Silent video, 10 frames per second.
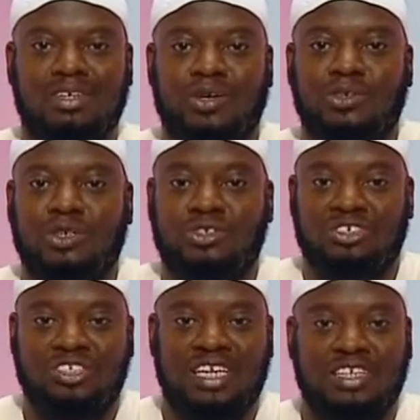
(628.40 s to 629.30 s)
It was
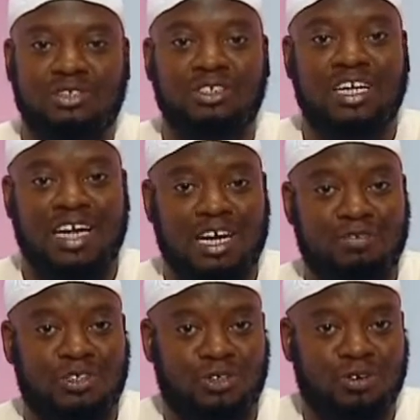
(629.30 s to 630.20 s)
also said during the
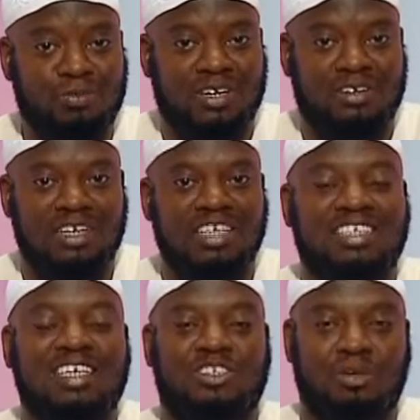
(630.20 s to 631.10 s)
Caliphate of Umar, he
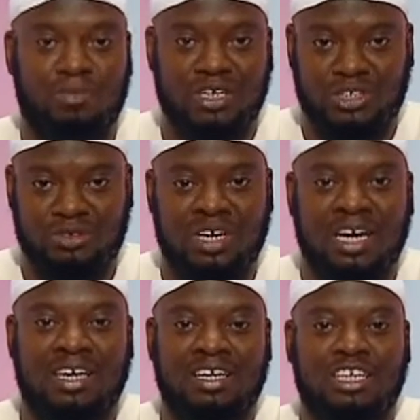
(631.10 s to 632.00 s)
sent some money to
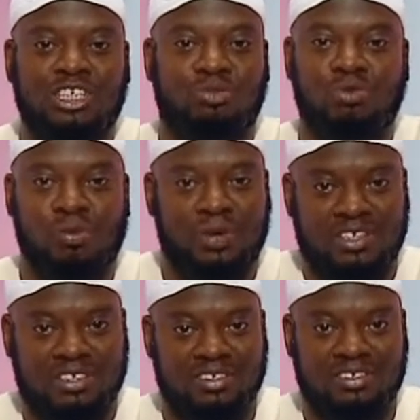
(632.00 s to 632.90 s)
her in small
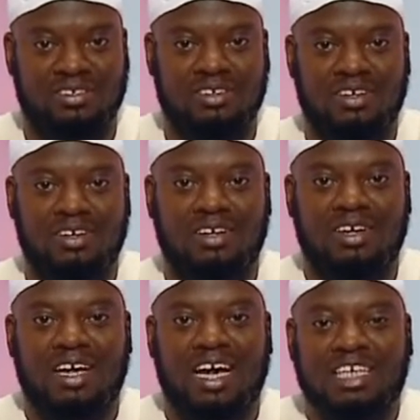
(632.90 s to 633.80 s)
purses.
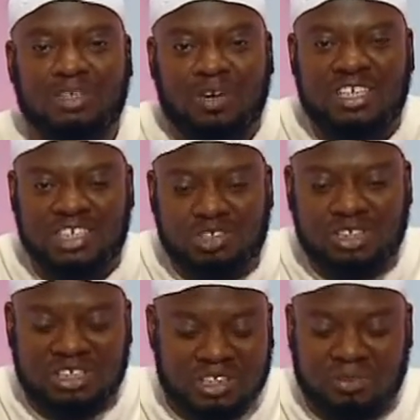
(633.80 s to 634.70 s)
And the way she
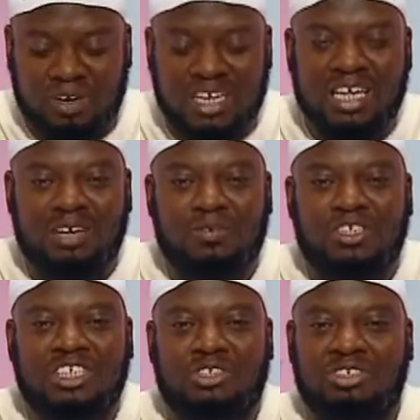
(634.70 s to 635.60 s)
treated this money
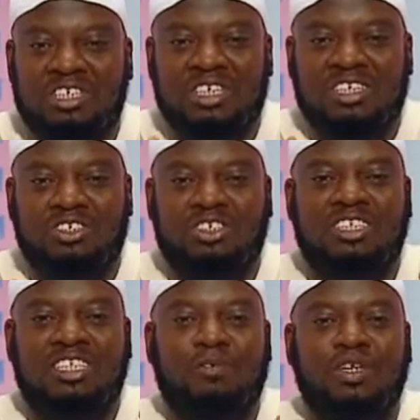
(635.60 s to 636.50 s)
was she treated it just
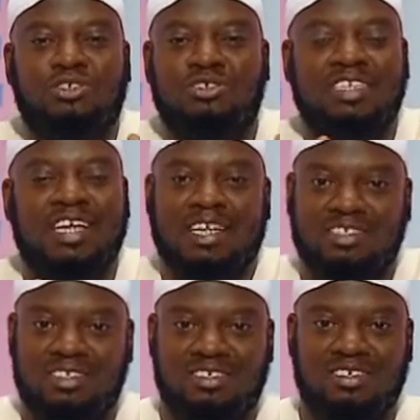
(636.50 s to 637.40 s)
the same way you treat
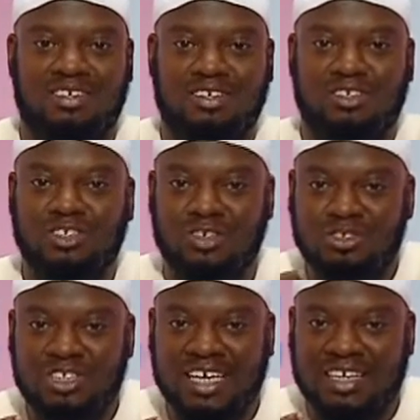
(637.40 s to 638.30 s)
dates. You know,
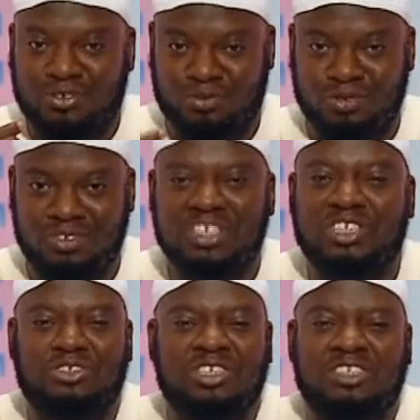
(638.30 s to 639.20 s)
the dates fruit,
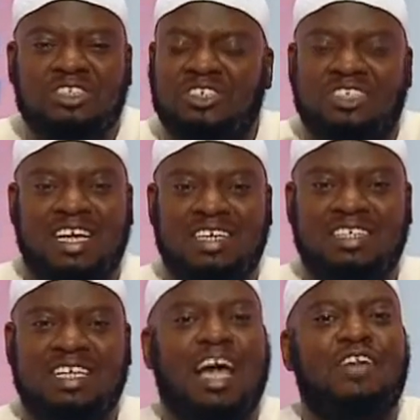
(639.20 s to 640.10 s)
she treated it just like
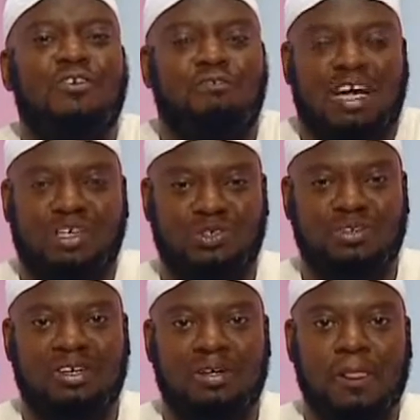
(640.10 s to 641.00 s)
this. It had no value to
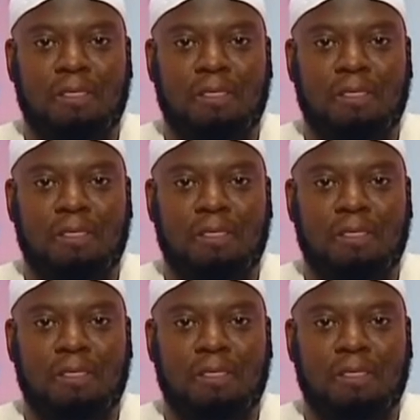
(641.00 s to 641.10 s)
her.